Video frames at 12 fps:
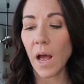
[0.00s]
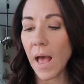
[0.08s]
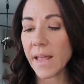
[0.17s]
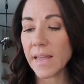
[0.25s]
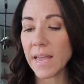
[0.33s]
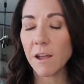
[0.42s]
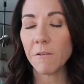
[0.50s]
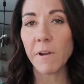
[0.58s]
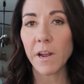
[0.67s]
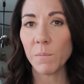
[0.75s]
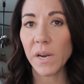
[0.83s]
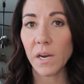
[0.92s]
I can't
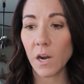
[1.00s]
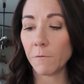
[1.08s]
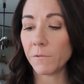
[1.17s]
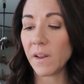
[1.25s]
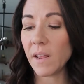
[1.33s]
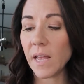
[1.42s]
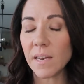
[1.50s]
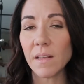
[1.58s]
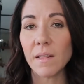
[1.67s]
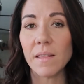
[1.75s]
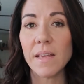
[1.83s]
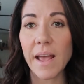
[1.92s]
recommend enough to hit
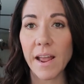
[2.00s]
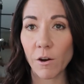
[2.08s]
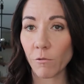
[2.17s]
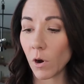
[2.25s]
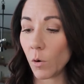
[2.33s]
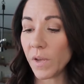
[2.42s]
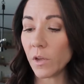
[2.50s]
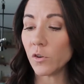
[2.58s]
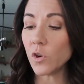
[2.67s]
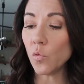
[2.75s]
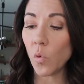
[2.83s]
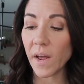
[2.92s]
the arrow, because
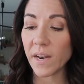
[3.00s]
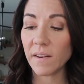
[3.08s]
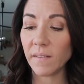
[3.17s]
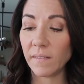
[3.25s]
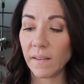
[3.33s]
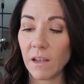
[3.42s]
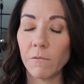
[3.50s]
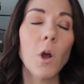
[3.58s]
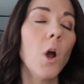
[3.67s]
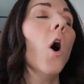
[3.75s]
you want to save